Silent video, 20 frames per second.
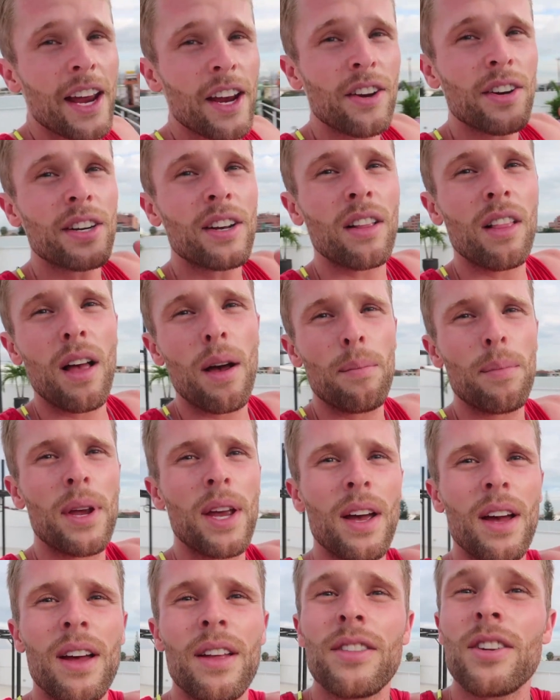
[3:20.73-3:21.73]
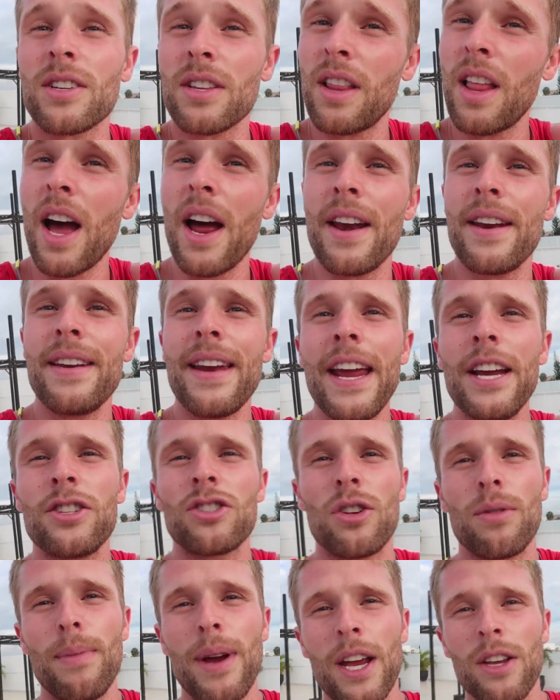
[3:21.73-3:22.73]
Here in Colombia, there's a lot of
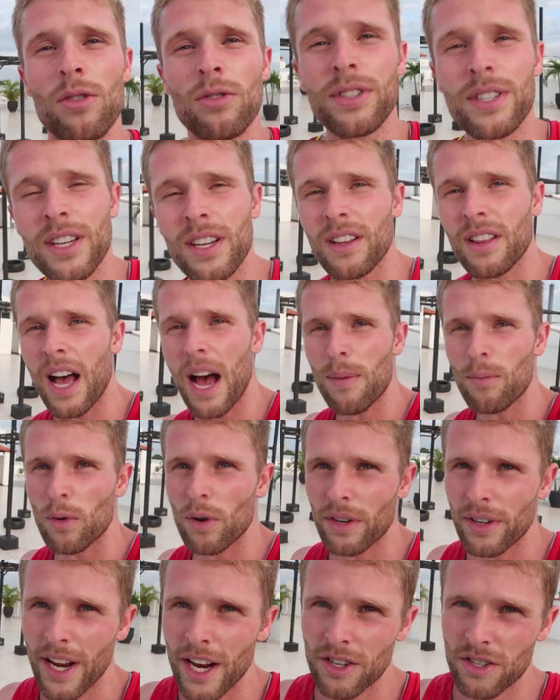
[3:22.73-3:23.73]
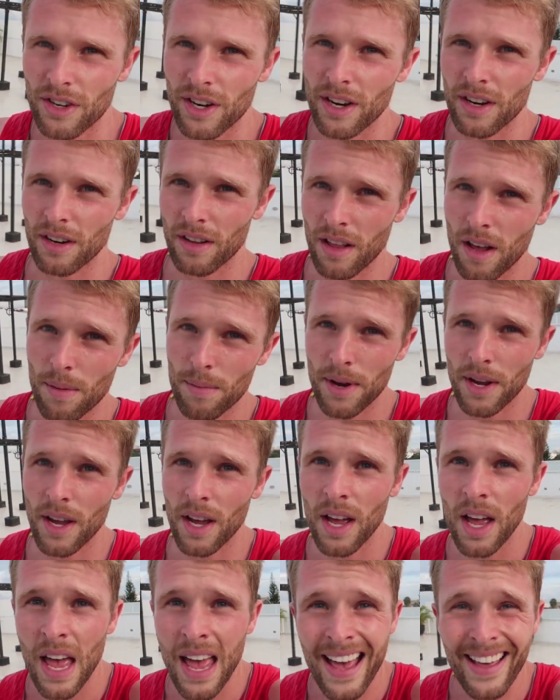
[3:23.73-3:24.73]
nature, man. You'll see a lot more nature here in
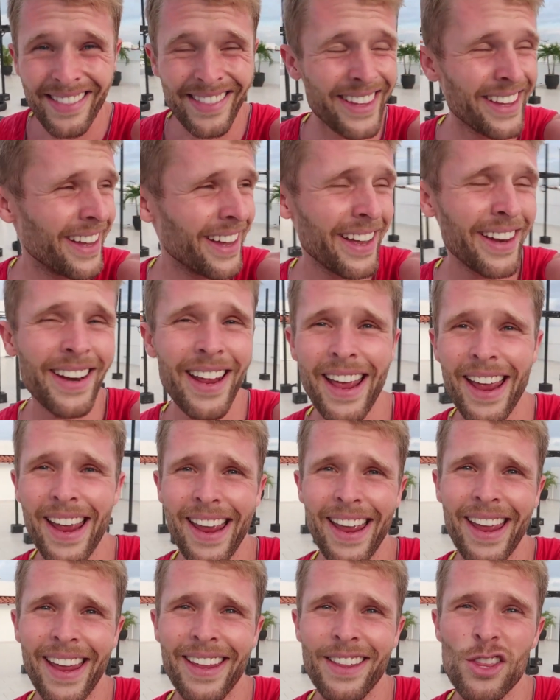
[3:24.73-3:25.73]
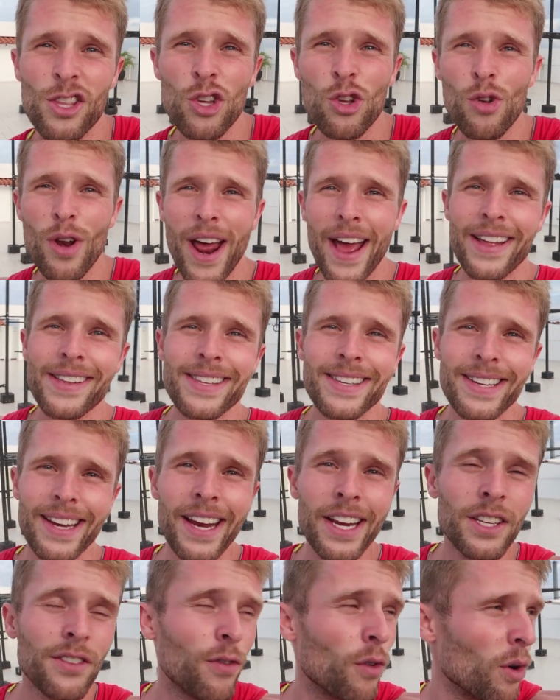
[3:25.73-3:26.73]
Colombia than in the United
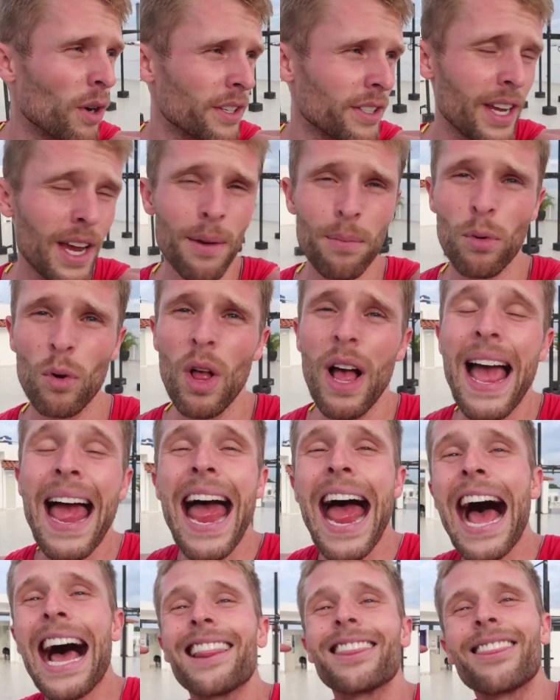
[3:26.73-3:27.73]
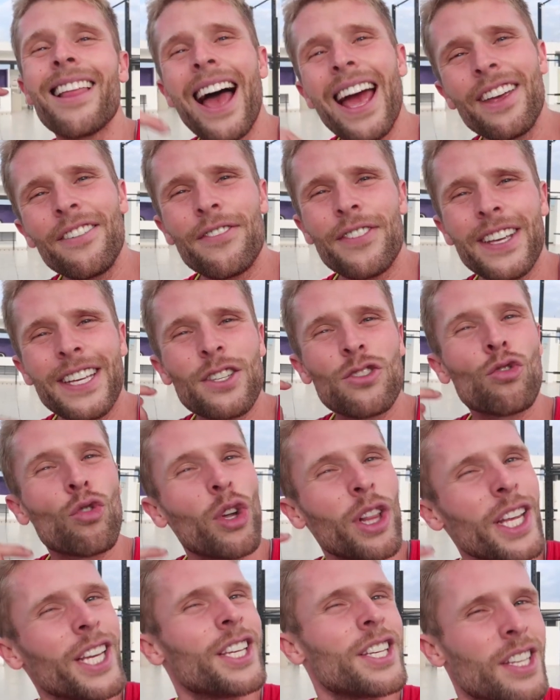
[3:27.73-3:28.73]
States, for example. Life is
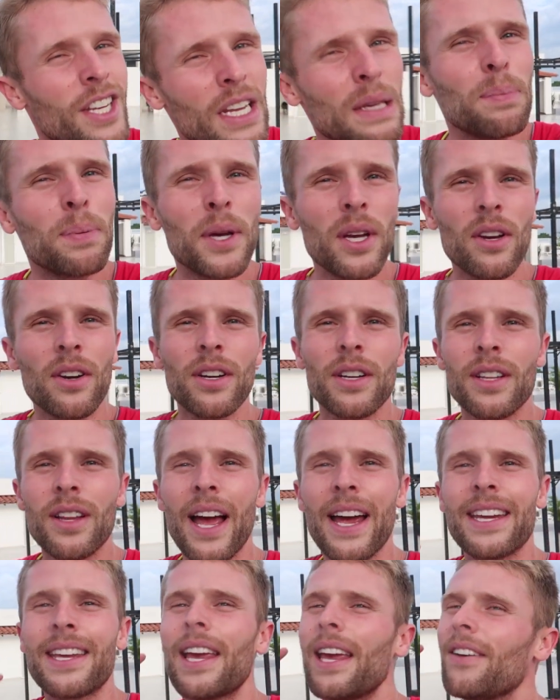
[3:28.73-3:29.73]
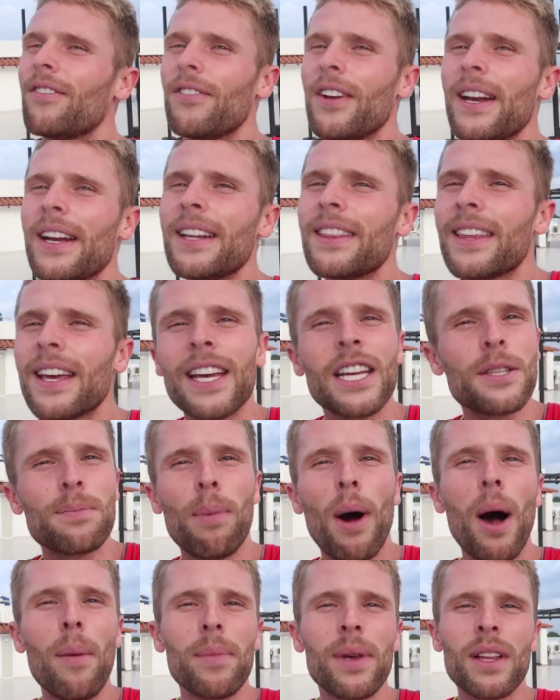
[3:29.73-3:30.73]
really cheap here. Like, if anything, it's
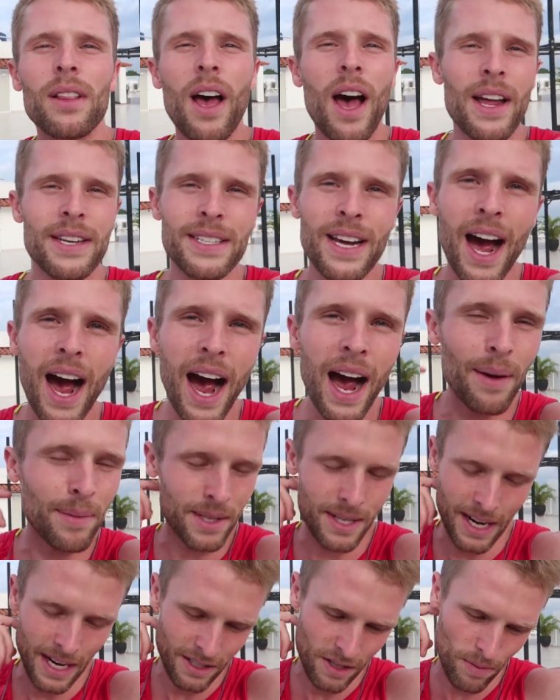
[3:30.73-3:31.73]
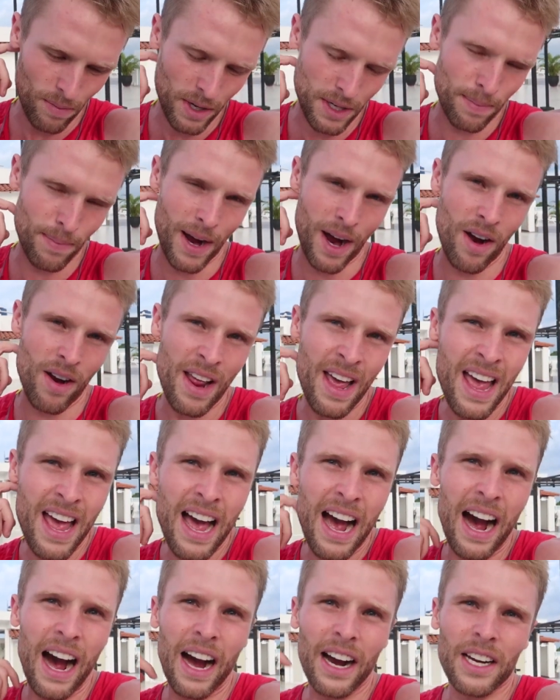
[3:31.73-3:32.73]
bought me a lot of time. It's not so much about
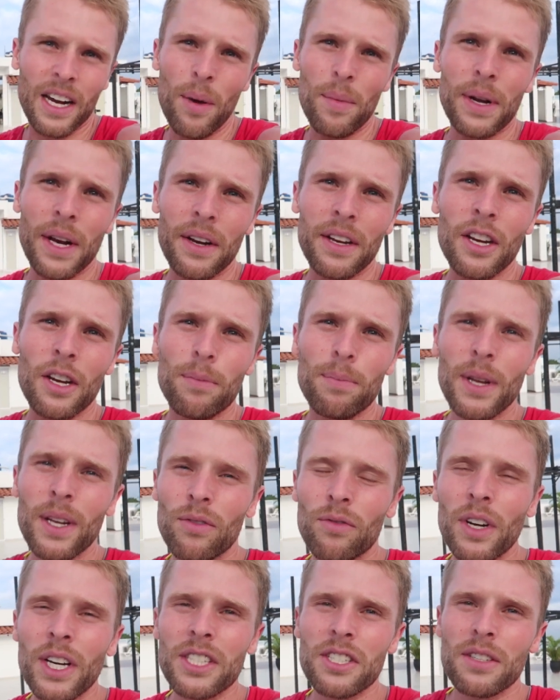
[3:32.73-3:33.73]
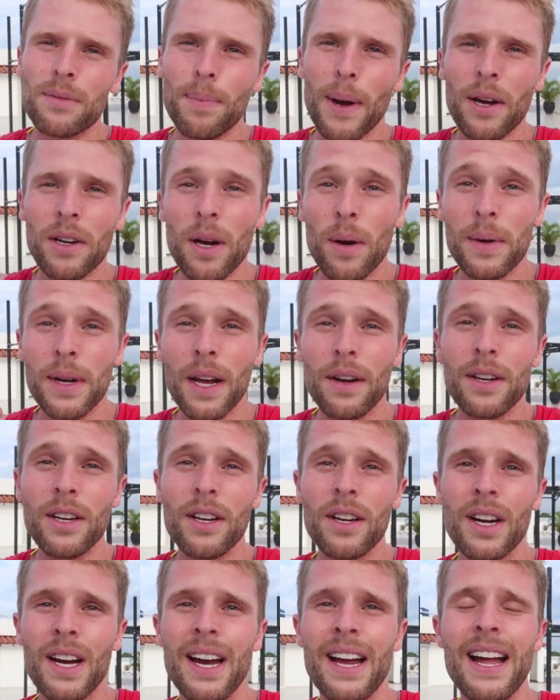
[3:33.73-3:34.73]
coming down here and being rich. It's about coming down
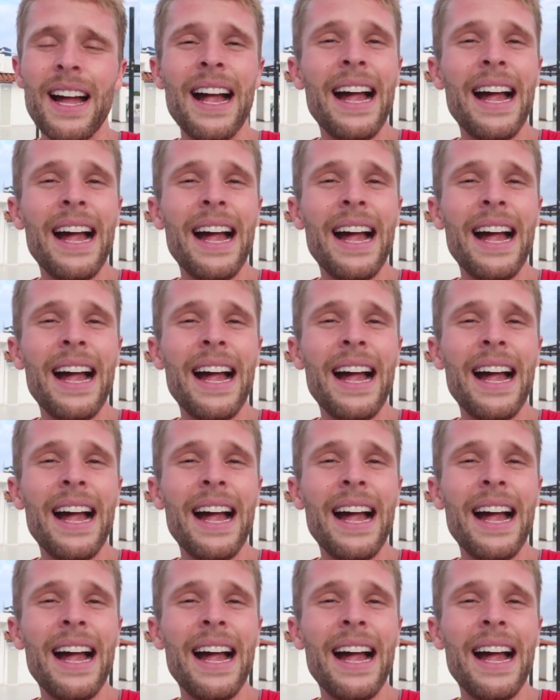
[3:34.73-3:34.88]
here